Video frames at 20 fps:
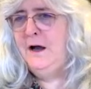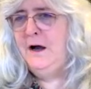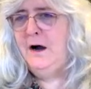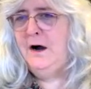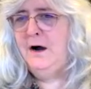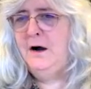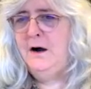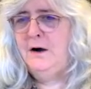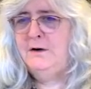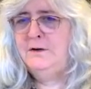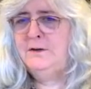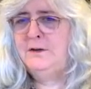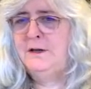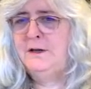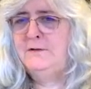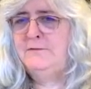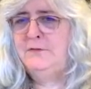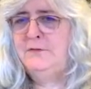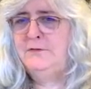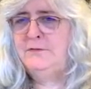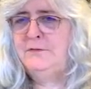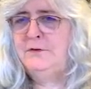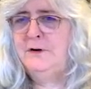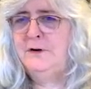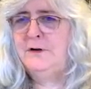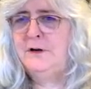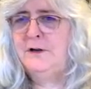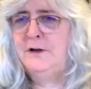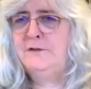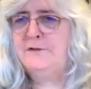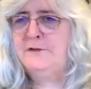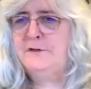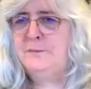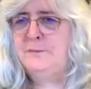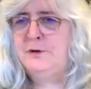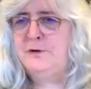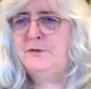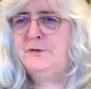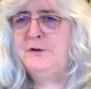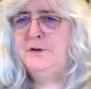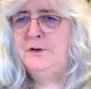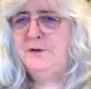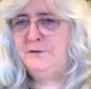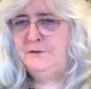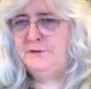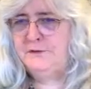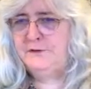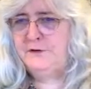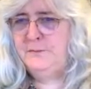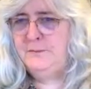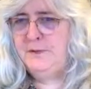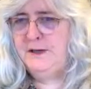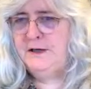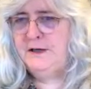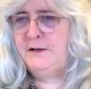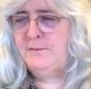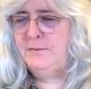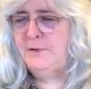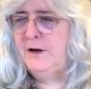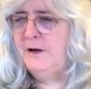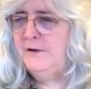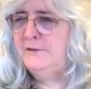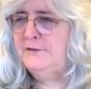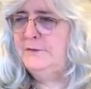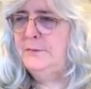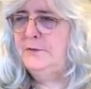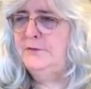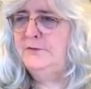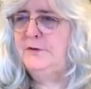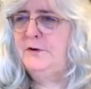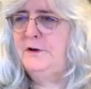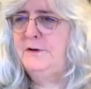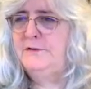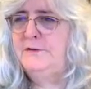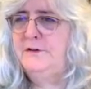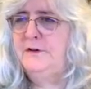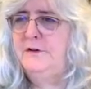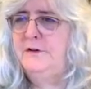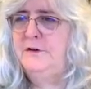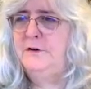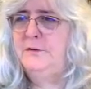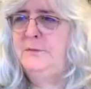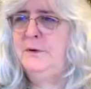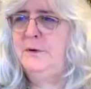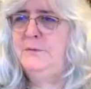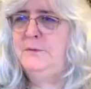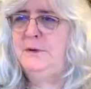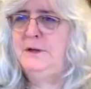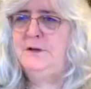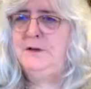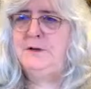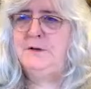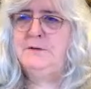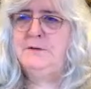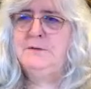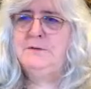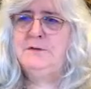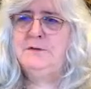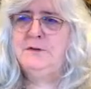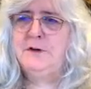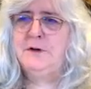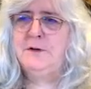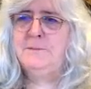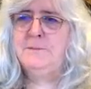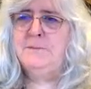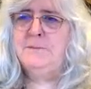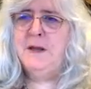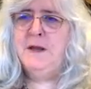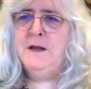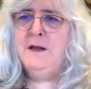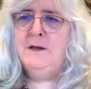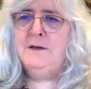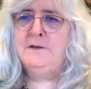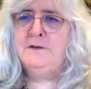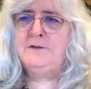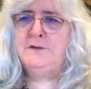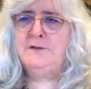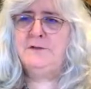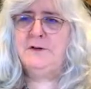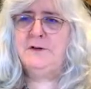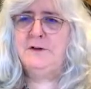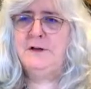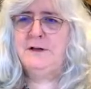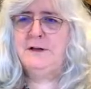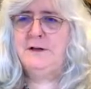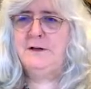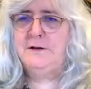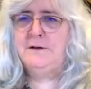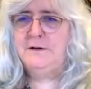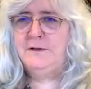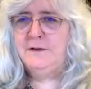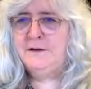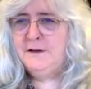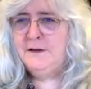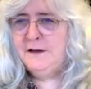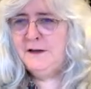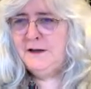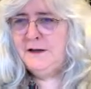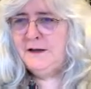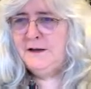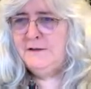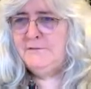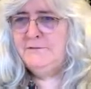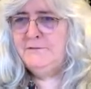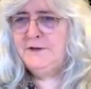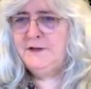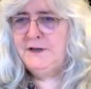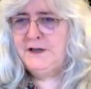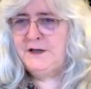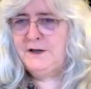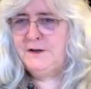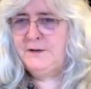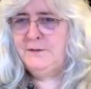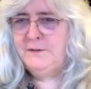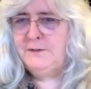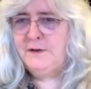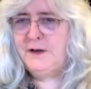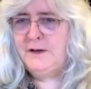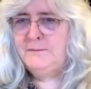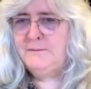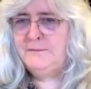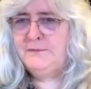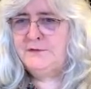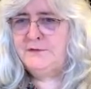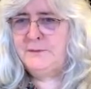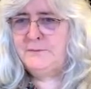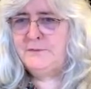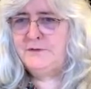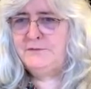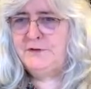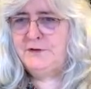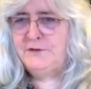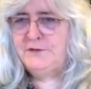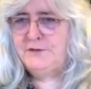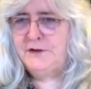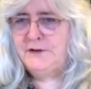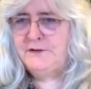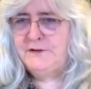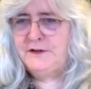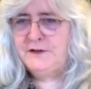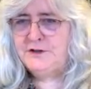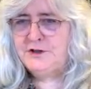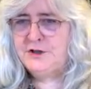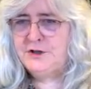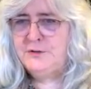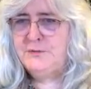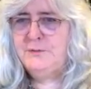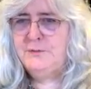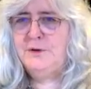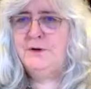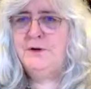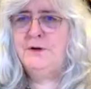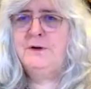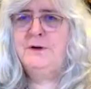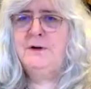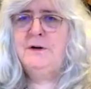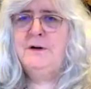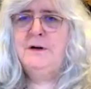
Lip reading: are thankful for our customers and those that make it possible for us to do what we do. So this is a little video. Some of you said that you were